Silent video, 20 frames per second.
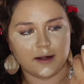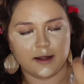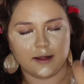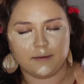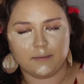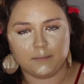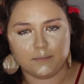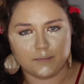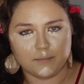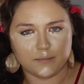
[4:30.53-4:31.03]

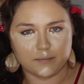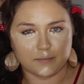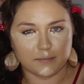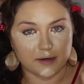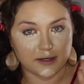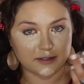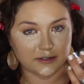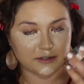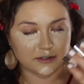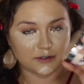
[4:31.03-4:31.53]
I'm
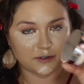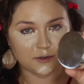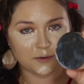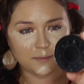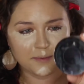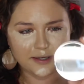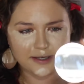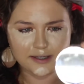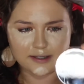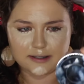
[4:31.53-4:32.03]

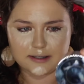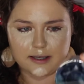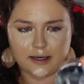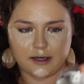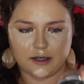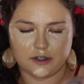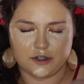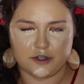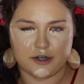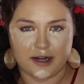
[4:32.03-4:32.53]
assuming it's
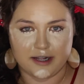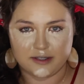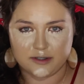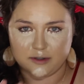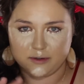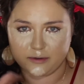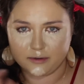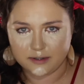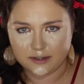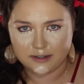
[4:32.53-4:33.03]
like a
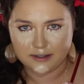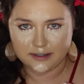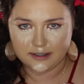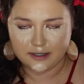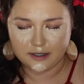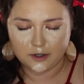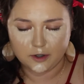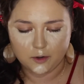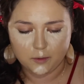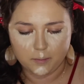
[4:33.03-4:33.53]
translucent
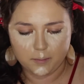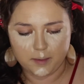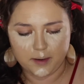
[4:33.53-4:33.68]
deal,